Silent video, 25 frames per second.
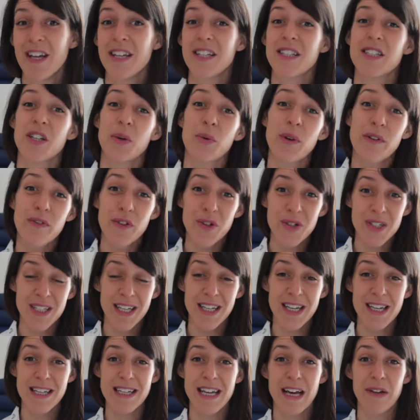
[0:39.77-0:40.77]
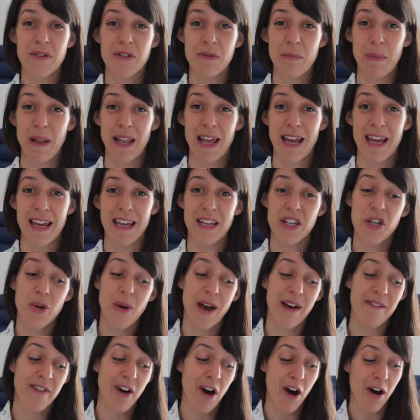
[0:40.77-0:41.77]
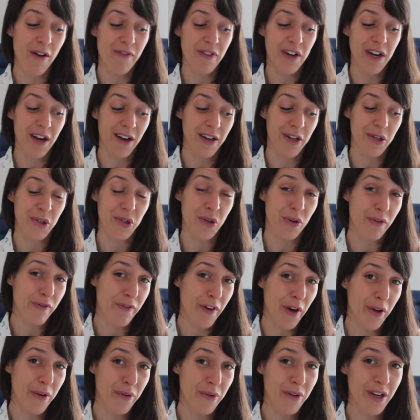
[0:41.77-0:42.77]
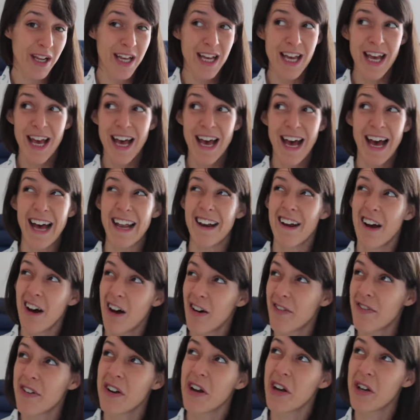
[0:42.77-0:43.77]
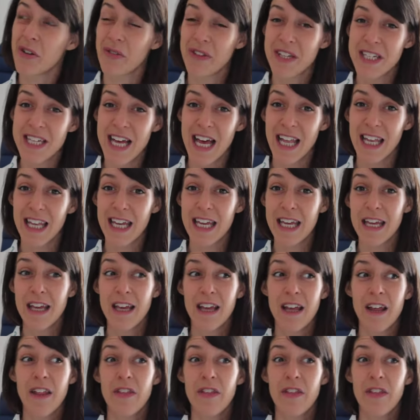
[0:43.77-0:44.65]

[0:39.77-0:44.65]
So if you're sitting down to play and you have half an eye on your phone and half an eye on the telly,